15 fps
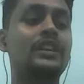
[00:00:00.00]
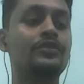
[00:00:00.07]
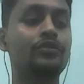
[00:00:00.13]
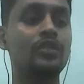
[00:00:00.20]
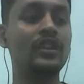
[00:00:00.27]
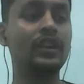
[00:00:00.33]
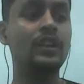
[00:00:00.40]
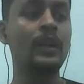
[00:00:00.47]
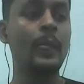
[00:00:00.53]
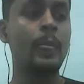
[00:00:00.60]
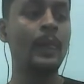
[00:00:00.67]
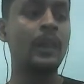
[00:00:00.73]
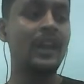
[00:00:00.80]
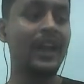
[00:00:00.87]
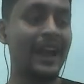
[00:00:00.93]
is actually
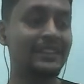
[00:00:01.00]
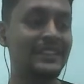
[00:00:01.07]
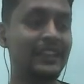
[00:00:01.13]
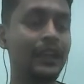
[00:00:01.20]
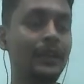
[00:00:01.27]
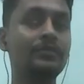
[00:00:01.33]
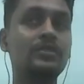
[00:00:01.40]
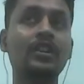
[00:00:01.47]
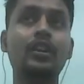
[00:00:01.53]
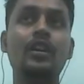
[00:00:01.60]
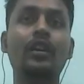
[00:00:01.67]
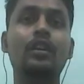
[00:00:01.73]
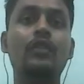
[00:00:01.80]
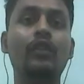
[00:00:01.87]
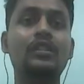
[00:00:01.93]
achieved.
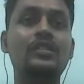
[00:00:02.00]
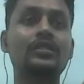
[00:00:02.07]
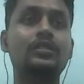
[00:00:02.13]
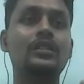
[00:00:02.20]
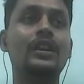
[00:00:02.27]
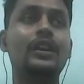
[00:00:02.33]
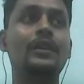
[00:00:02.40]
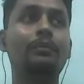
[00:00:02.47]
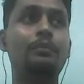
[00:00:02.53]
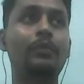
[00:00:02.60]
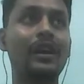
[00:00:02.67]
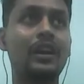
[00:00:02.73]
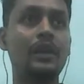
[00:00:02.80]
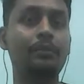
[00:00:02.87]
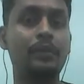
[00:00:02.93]
What are
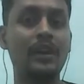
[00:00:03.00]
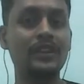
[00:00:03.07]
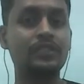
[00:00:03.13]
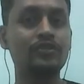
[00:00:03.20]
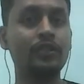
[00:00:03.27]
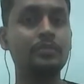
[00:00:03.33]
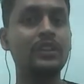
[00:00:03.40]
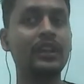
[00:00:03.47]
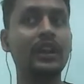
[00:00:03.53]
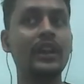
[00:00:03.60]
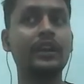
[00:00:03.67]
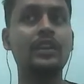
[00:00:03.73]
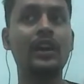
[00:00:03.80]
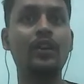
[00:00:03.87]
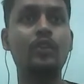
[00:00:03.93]
the parts of
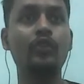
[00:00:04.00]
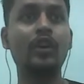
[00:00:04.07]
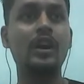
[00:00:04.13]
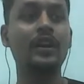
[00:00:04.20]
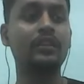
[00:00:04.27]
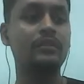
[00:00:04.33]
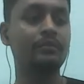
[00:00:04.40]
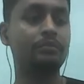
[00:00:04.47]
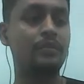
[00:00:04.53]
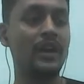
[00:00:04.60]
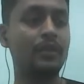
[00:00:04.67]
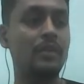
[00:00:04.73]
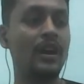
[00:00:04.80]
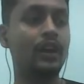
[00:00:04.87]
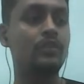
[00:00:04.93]
that?
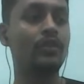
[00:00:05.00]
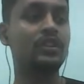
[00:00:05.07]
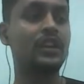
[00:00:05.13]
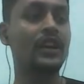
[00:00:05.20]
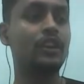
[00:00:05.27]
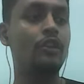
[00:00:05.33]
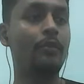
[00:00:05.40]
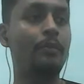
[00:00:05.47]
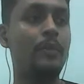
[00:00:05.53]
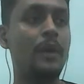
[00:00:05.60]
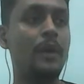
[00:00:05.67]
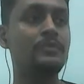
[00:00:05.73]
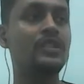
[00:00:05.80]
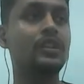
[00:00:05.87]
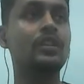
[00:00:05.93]
What kind of
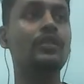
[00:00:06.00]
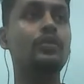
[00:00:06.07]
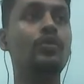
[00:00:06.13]
pumps are